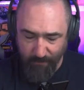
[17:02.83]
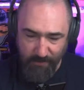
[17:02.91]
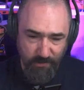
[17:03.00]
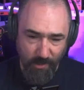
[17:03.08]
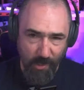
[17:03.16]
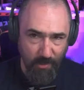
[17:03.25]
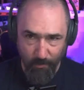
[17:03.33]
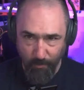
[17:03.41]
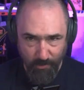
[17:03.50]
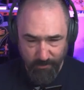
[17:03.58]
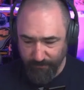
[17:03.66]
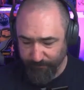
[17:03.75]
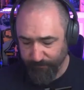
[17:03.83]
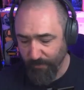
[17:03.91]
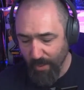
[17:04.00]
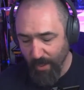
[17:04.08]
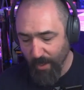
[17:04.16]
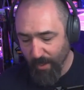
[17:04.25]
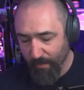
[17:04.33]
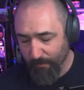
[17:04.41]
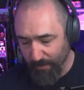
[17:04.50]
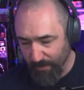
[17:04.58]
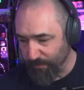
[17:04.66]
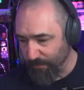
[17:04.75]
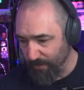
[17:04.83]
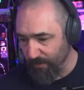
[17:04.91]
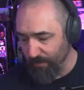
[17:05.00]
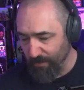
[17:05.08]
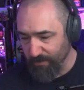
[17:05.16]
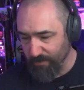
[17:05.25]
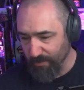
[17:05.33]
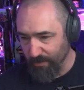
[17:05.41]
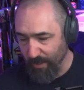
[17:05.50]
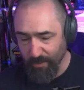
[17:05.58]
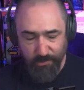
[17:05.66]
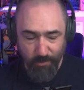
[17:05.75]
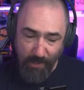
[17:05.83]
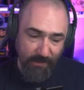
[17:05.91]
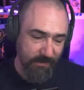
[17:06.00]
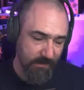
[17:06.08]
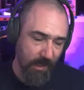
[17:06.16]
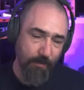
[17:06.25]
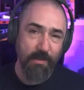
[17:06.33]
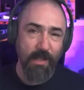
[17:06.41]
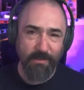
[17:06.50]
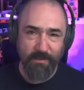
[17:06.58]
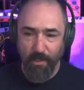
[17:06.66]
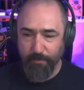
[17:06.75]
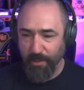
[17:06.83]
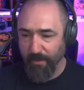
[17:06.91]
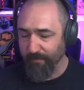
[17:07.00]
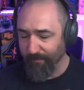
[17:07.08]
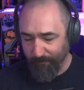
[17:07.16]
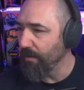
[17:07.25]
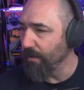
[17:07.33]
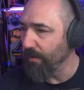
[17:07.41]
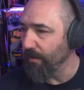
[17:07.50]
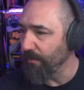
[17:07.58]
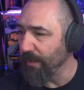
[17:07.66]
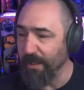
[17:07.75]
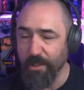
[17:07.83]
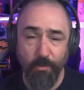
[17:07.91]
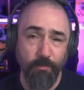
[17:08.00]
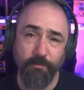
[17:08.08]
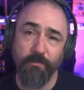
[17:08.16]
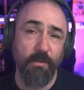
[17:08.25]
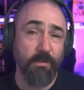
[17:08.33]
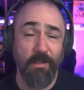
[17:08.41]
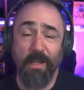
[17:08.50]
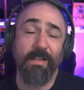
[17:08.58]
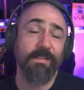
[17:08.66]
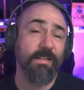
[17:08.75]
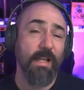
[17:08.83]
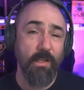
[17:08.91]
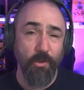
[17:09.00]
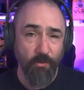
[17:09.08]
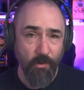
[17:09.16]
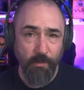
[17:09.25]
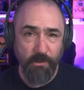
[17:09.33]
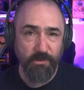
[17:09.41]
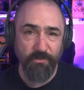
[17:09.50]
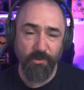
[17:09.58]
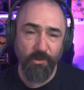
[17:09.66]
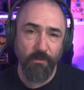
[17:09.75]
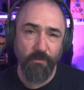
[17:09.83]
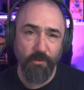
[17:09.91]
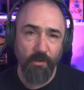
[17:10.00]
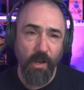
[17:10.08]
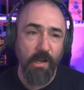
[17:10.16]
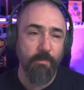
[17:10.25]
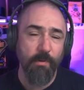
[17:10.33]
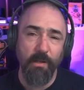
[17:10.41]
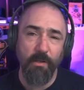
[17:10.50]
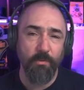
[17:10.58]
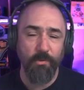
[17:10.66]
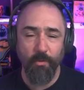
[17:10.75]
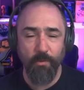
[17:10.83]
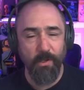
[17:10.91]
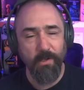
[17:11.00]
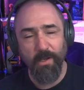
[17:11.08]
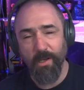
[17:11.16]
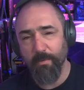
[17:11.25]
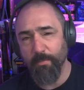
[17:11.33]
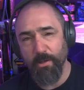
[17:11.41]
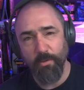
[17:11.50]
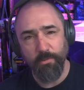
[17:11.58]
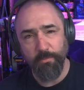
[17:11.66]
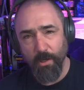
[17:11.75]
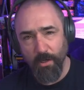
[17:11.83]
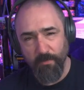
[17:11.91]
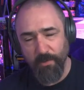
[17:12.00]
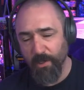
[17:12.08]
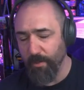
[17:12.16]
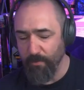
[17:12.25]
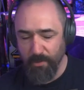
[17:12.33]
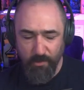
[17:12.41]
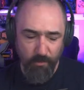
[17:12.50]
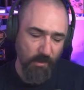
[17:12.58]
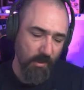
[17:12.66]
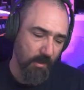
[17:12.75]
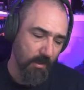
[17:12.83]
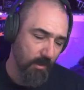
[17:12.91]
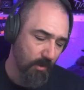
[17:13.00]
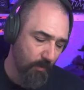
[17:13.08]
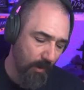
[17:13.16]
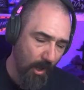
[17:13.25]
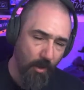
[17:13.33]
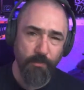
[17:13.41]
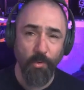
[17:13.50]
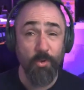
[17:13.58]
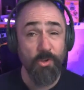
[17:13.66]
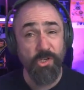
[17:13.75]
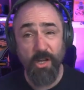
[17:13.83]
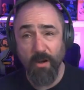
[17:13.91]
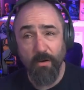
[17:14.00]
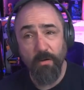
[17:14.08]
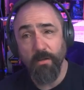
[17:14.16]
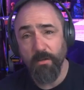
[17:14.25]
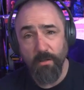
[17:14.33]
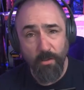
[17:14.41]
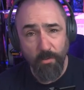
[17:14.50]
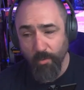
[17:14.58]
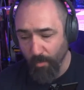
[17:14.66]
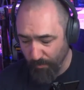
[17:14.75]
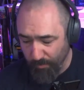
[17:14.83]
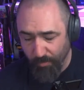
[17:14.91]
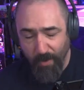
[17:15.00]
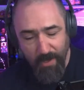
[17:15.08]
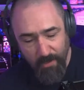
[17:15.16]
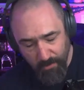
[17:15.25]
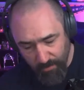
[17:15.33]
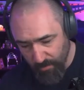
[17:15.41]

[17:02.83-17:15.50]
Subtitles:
That's not how that works. But yeah. So that's the update. Thank you. I guess thank you very much for anybody who donated, anybody who was part of it, anybody who helped or shared, you know, or prayed.